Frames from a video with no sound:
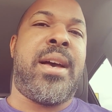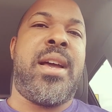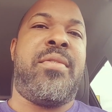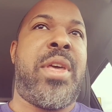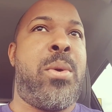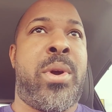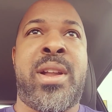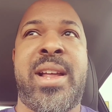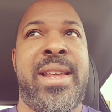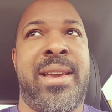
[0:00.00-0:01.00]
If they
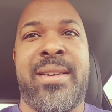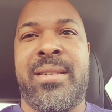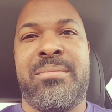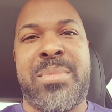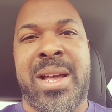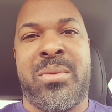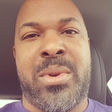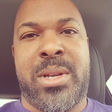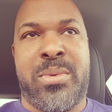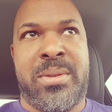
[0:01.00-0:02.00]
were not here, I
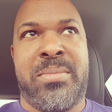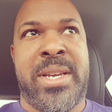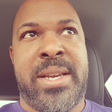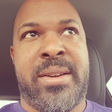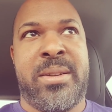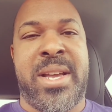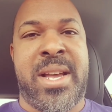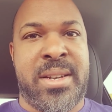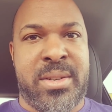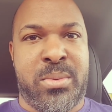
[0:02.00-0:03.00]
really wouldn't be here, to
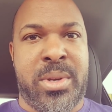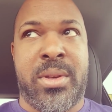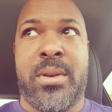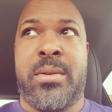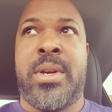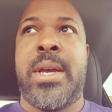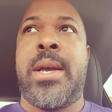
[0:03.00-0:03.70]
be honest with you.